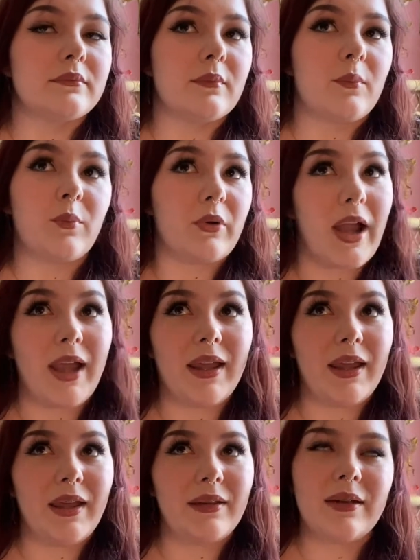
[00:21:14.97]

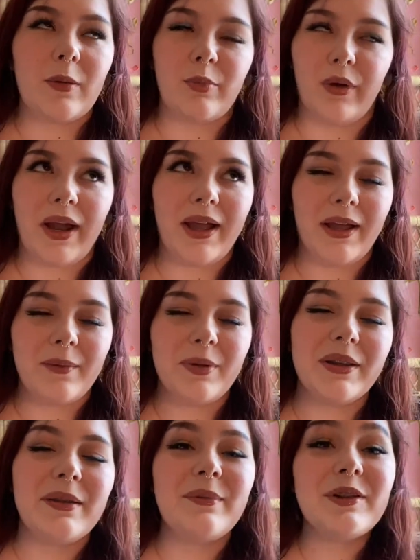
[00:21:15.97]
not bragging, but
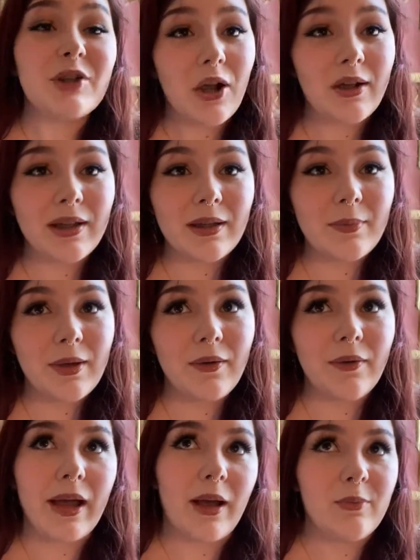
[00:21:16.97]
they'd be talking
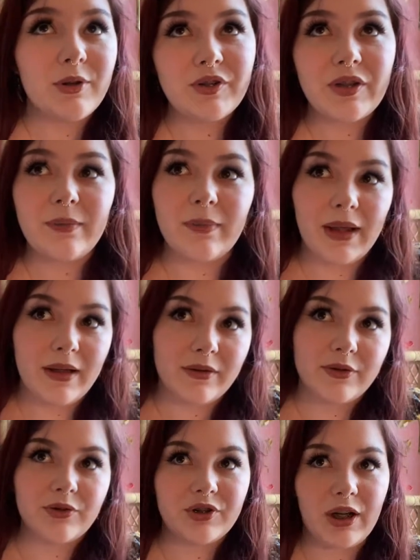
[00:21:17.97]
about how much they make on
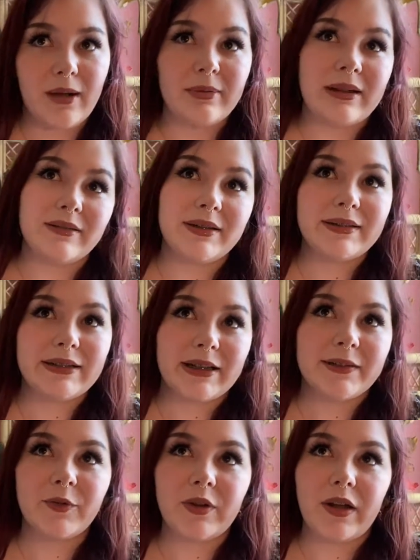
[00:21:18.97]
their shop and how
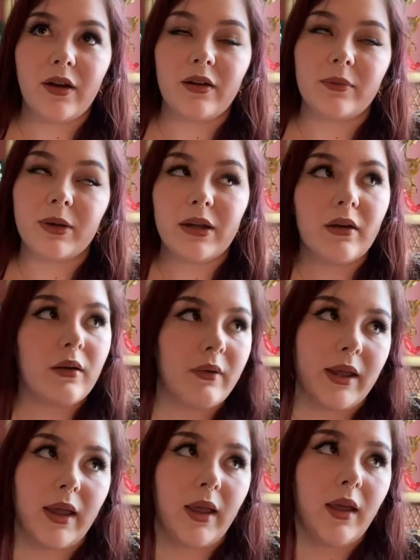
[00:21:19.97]
successful they are, and I'm like,
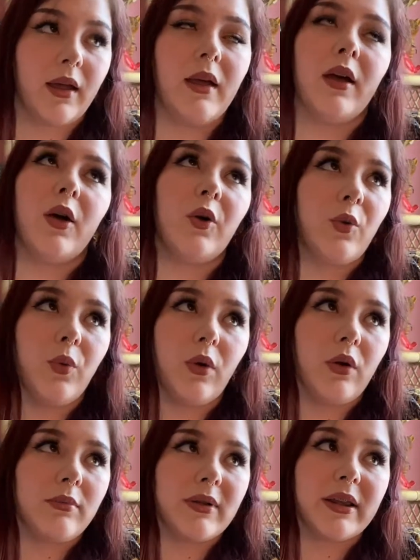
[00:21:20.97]
okay,
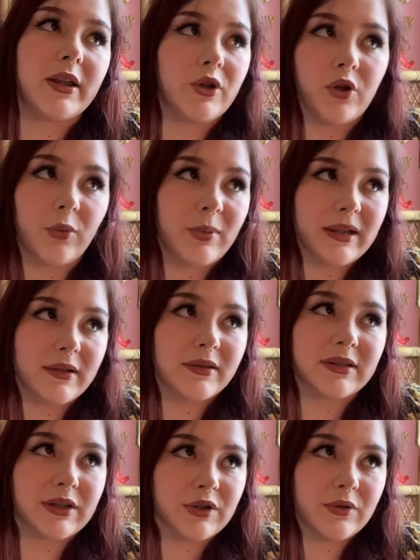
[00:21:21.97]
cool, but like nobody else
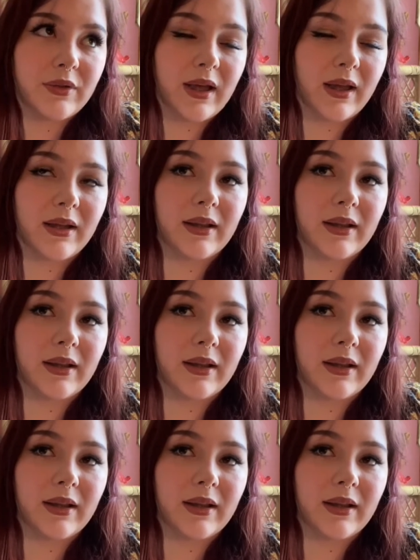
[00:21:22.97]
can do that.